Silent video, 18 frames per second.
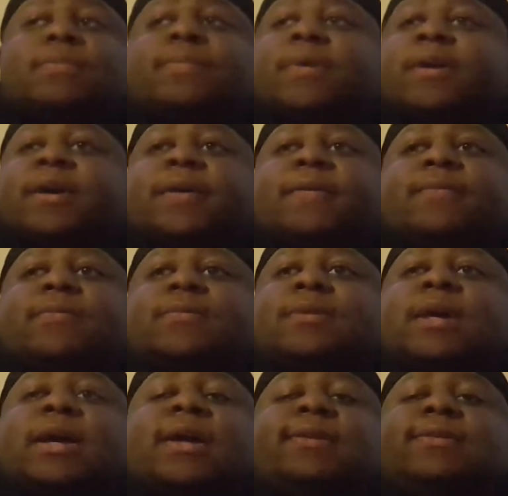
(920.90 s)
But
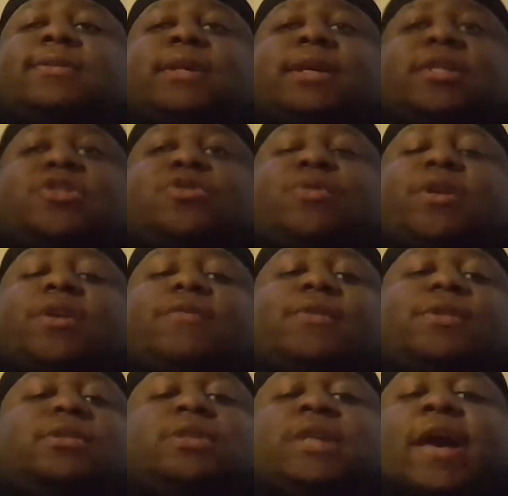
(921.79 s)
like I said,
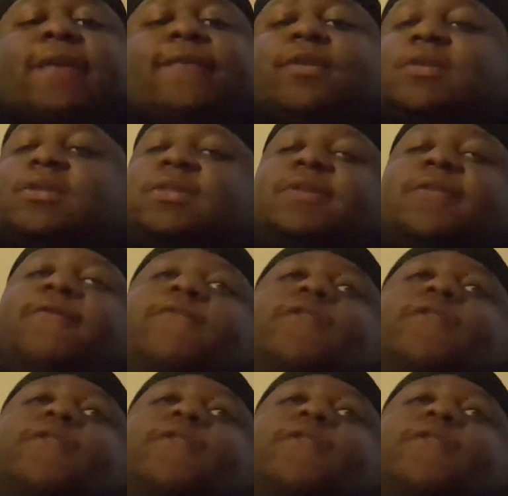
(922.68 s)
21 Savage is a